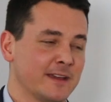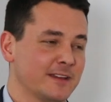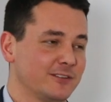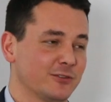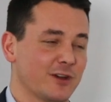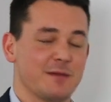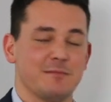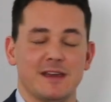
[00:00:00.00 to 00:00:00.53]

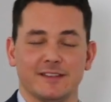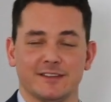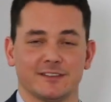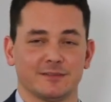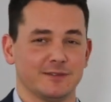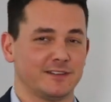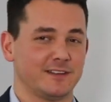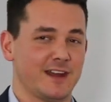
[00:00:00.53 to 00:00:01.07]
So I made
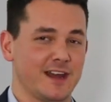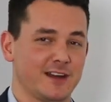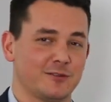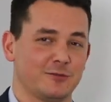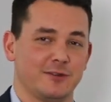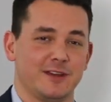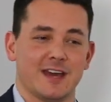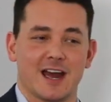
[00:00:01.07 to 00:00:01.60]
this mistake.
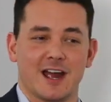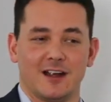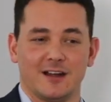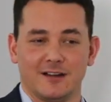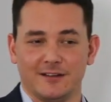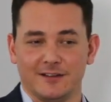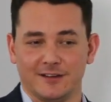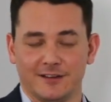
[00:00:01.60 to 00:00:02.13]
We
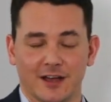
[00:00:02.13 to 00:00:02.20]
hired